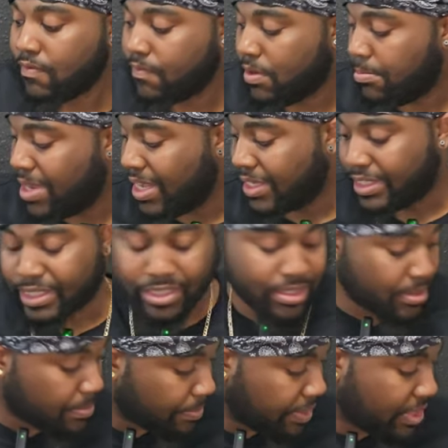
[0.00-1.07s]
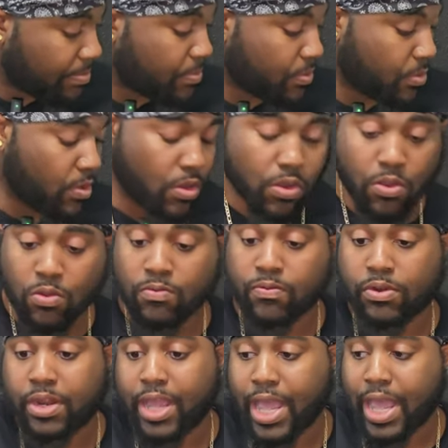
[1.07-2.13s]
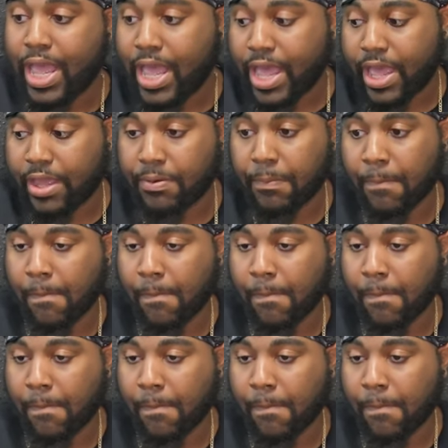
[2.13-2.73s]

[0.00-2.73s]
from my good people over at